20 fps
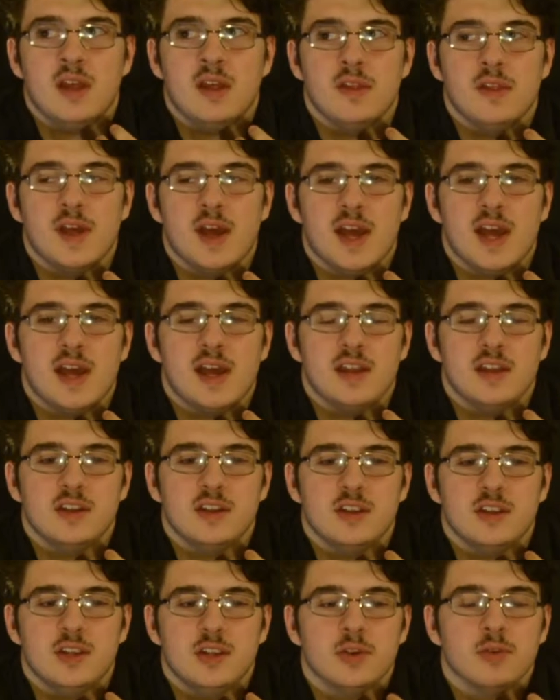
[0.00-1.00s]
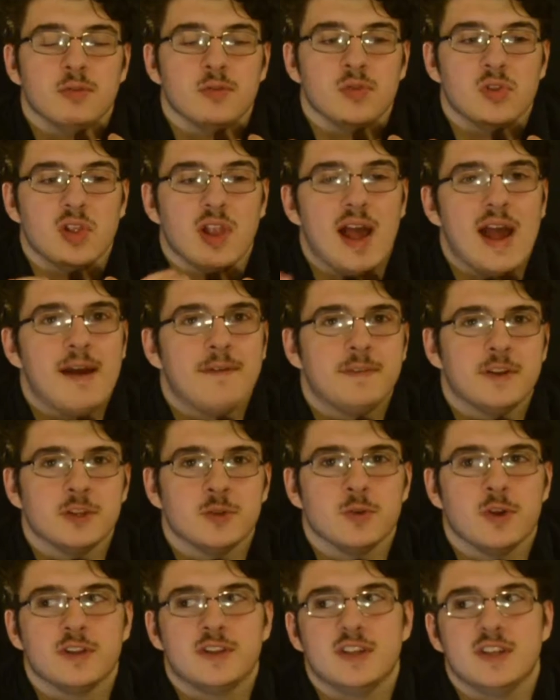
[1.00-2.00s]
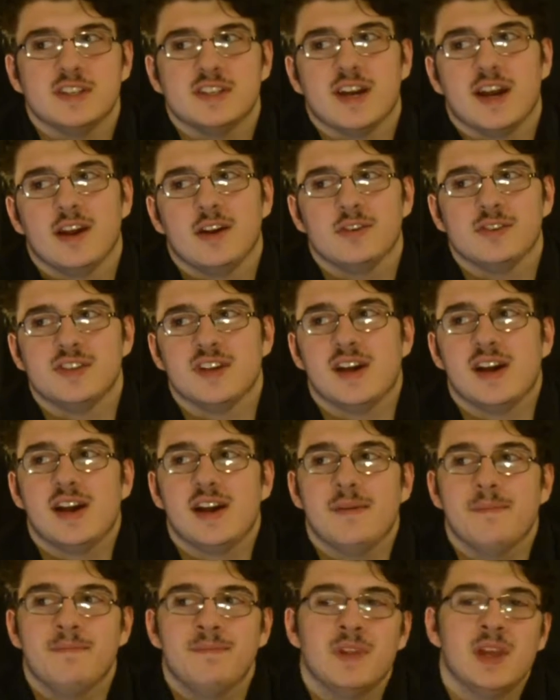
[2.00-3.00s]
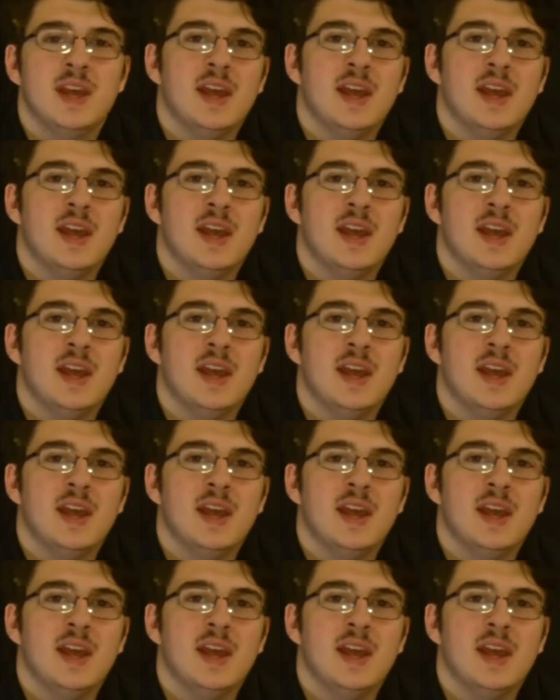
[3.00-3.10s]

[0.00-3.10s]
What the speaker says: that you're laughing throughout the entire time.